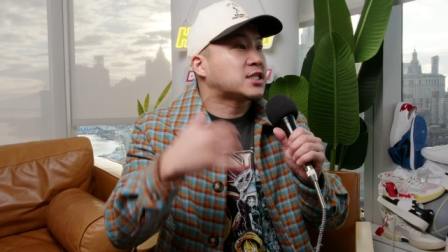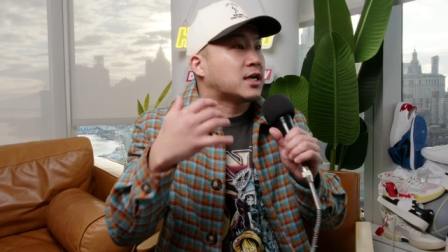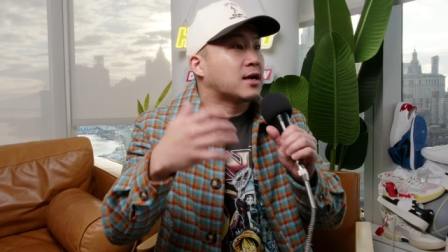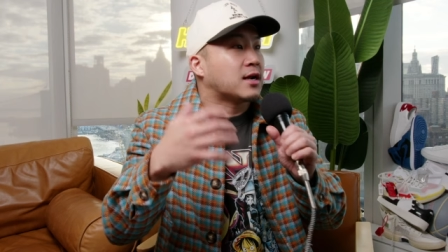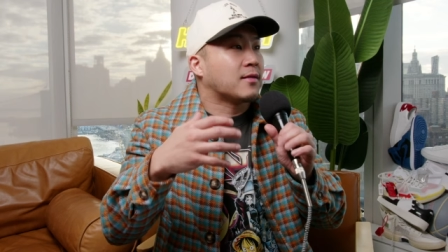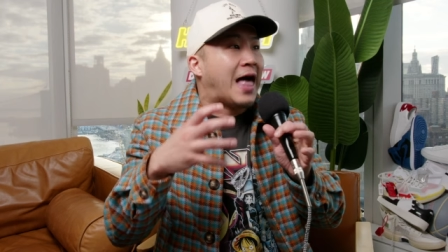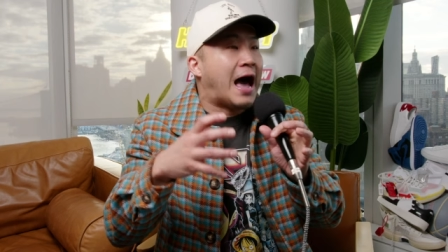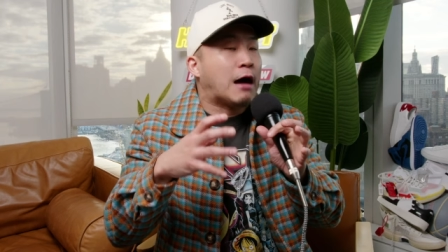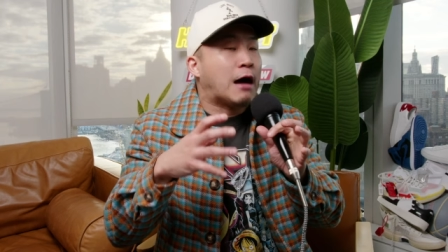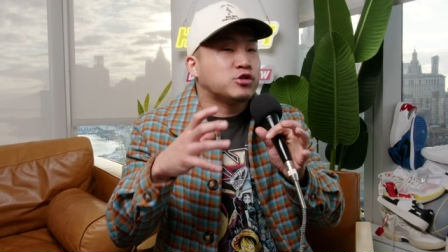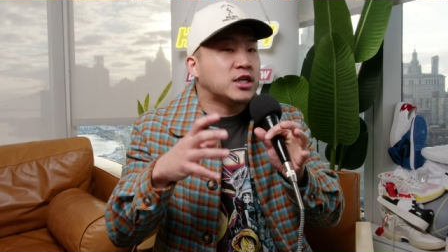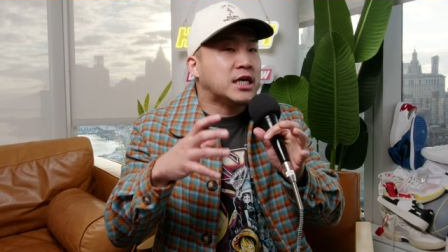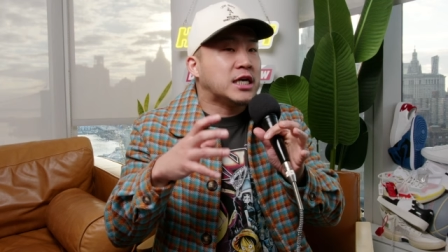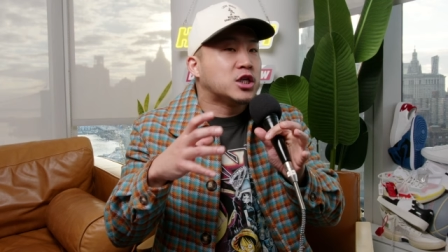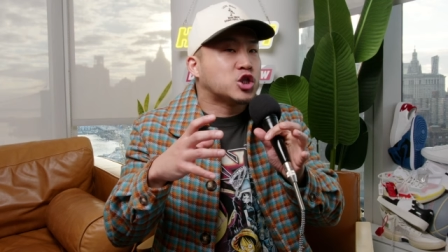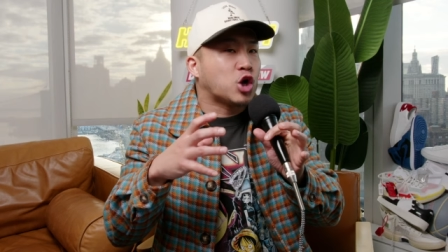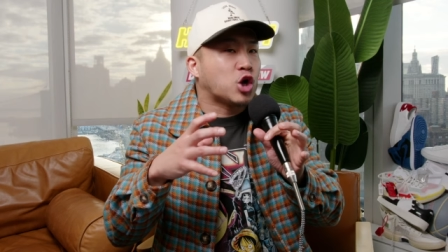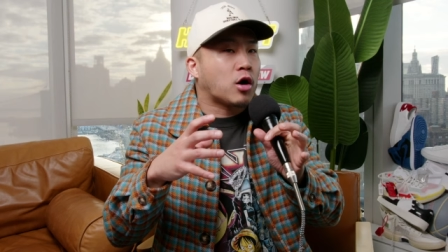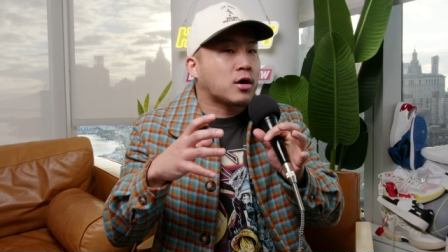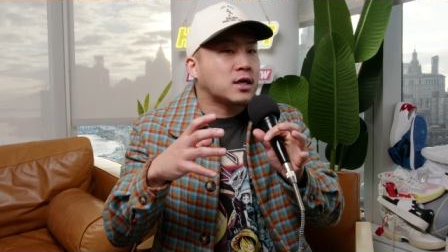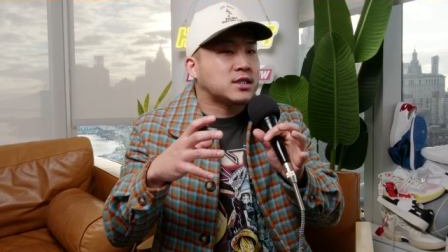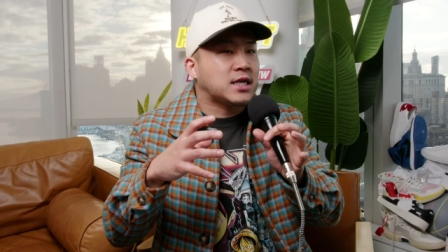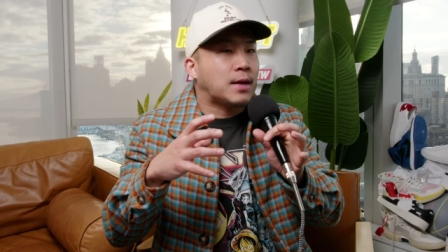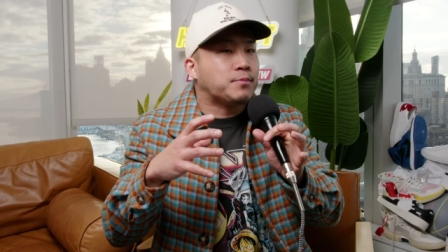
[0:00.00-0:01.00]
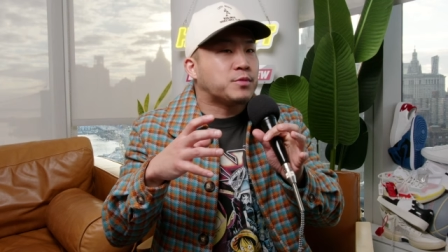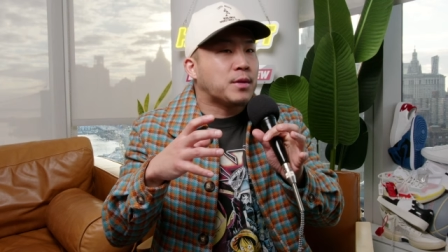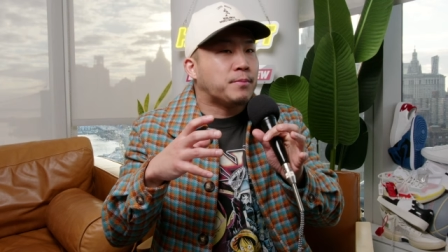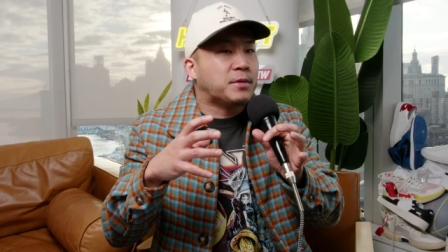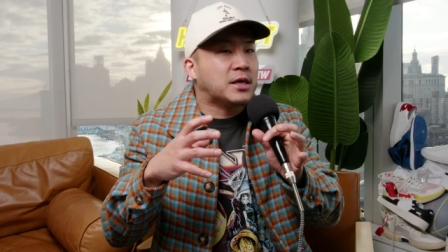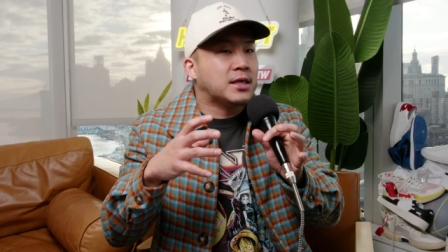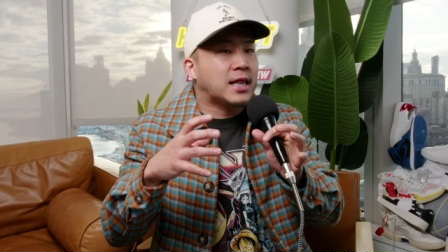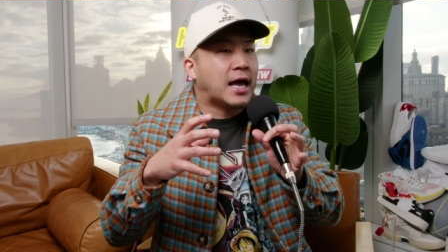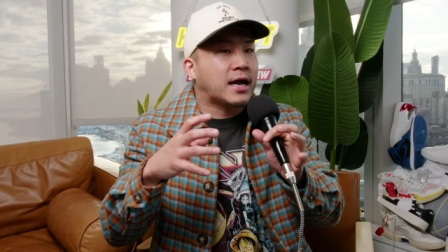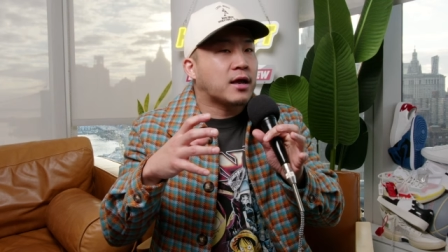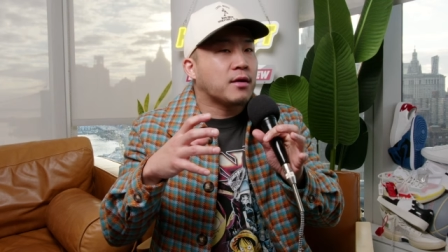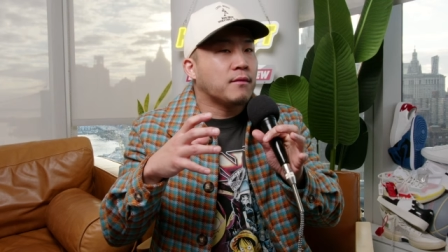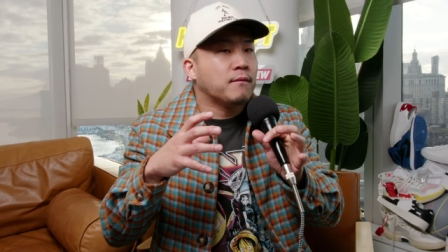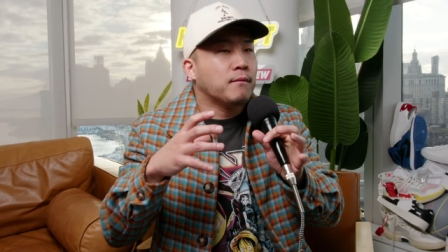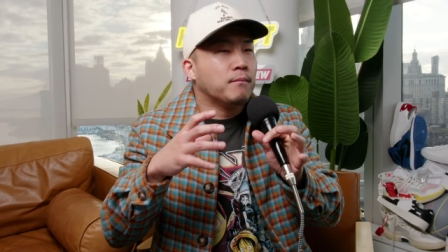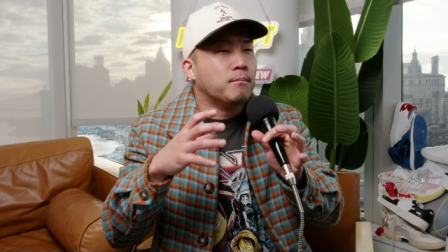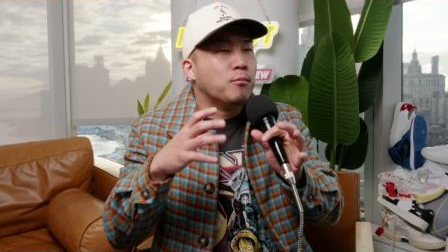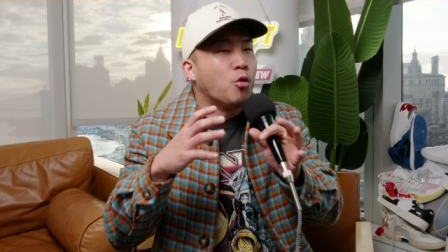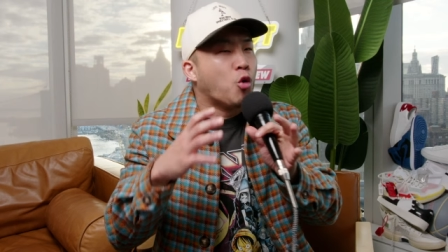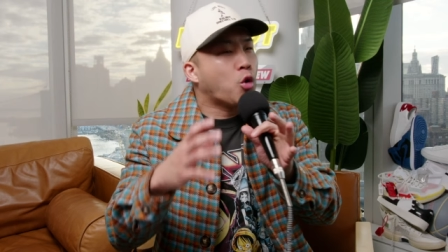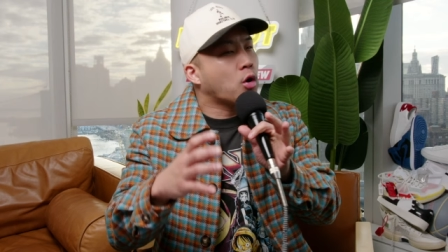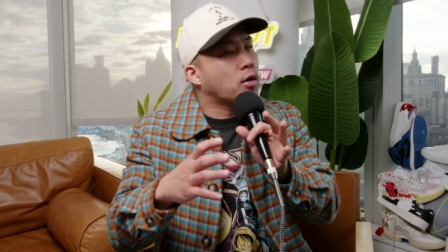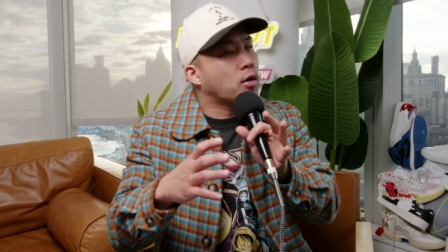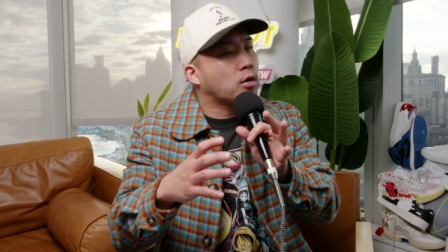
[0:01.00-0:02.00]
it allows each archetype to be like
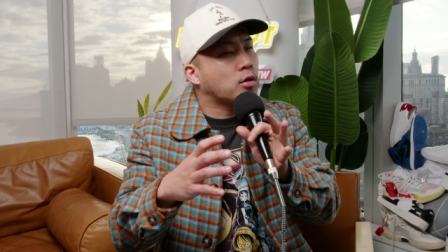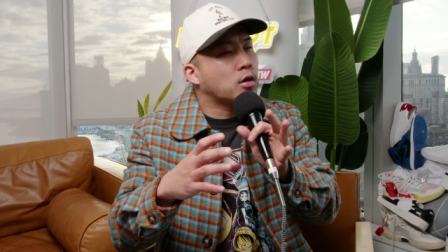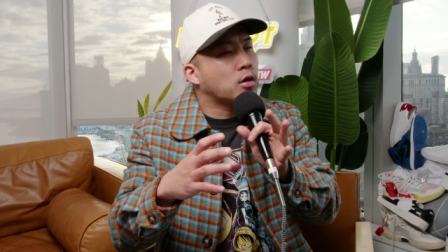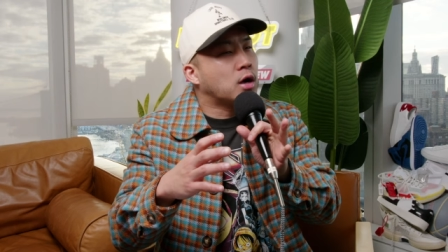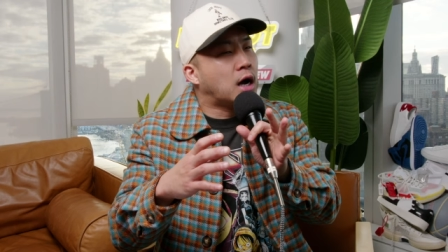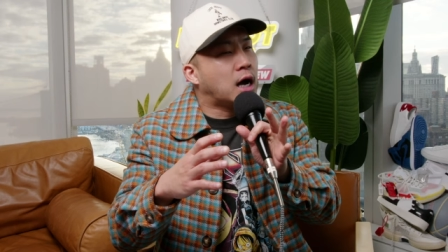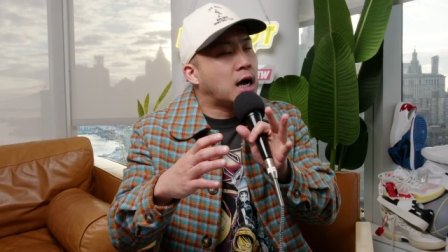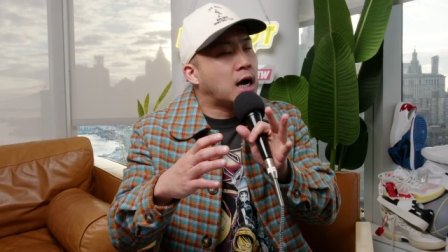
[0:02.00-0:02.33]
more